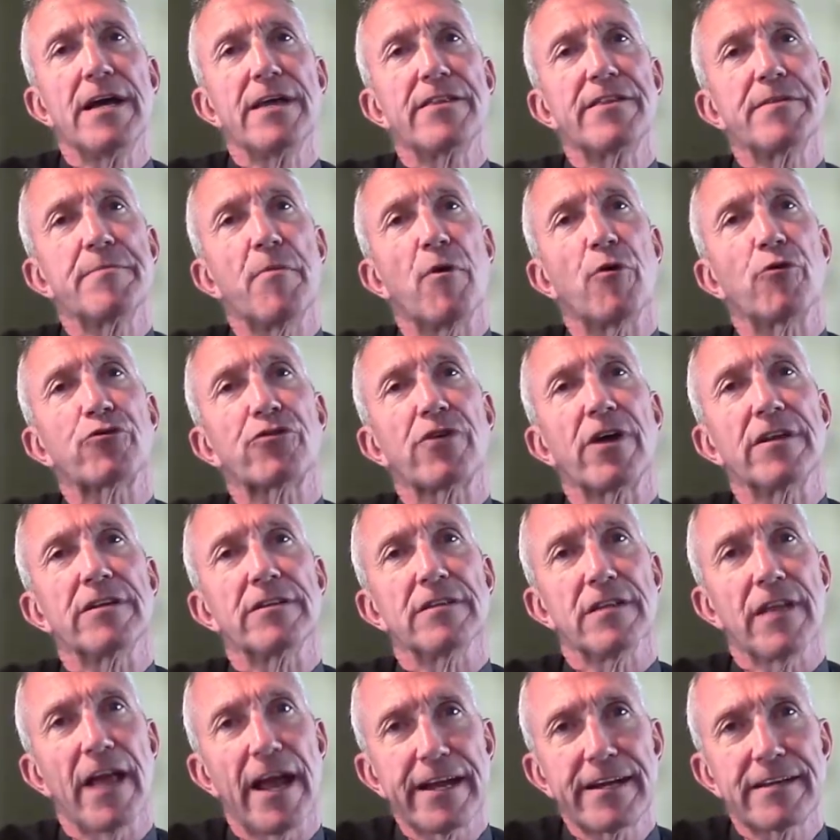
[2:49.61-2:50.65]
the most
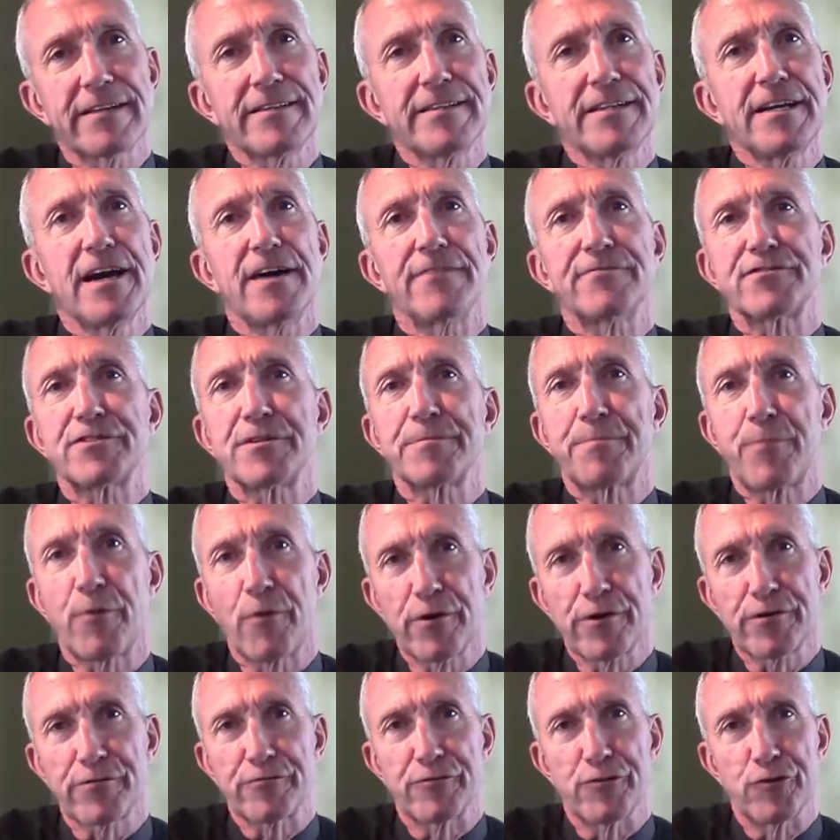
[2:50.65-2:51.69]
unlikely of
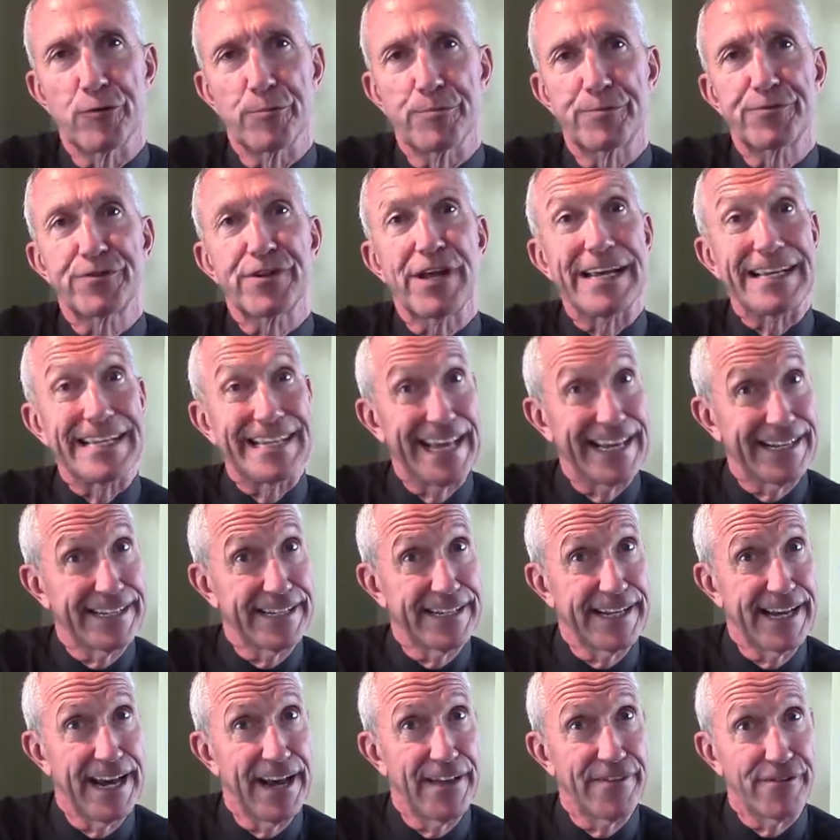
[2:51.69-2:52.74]
support groups get
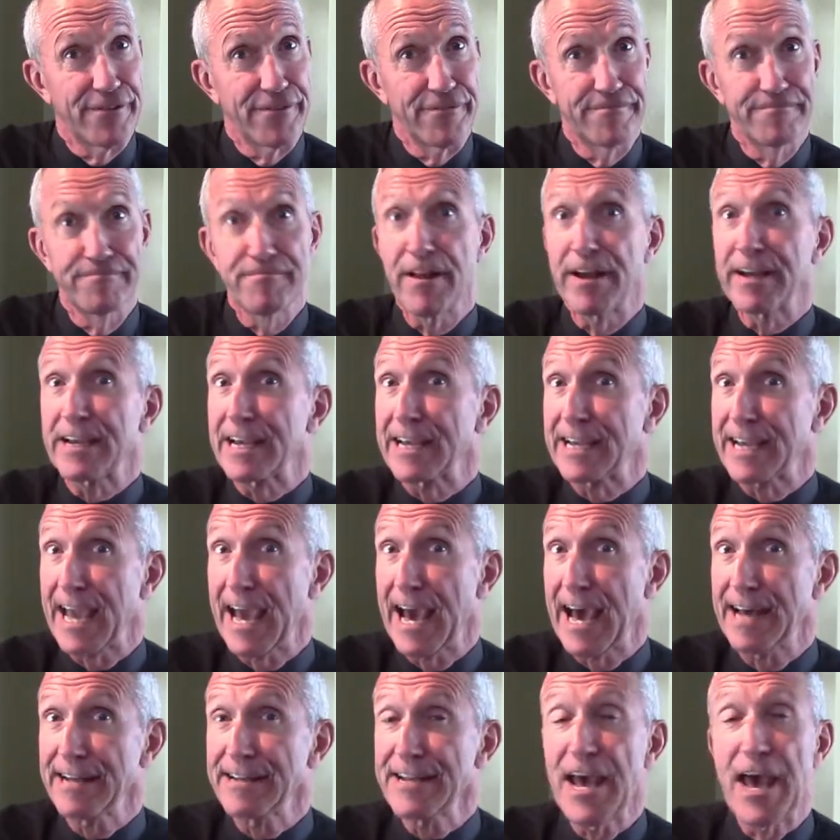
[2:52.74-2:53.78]
together, like a
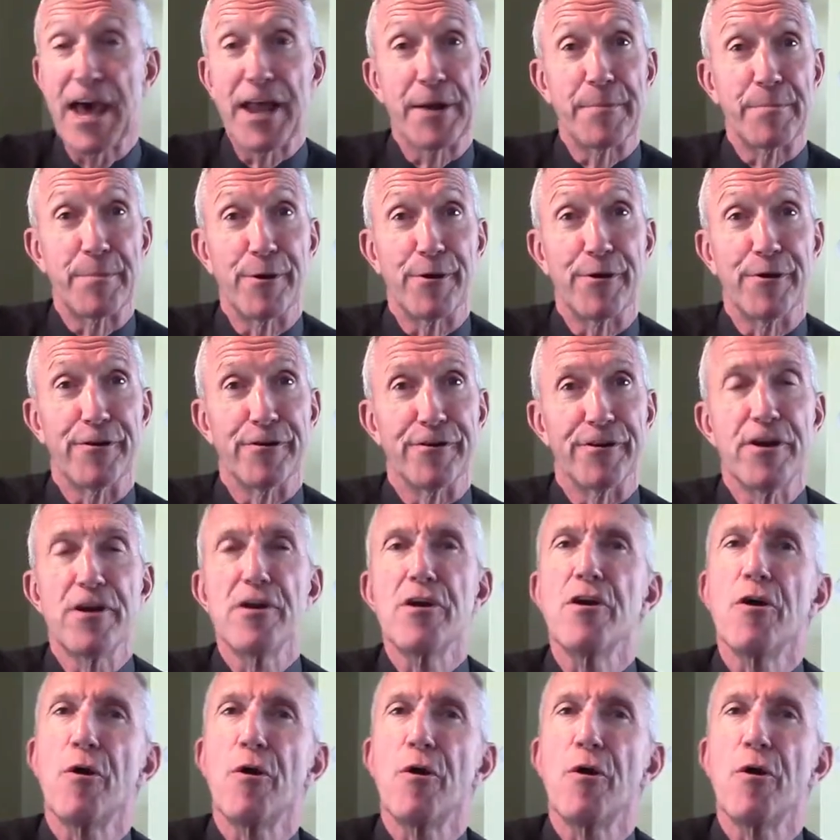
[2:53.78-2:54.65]
cat and a bird,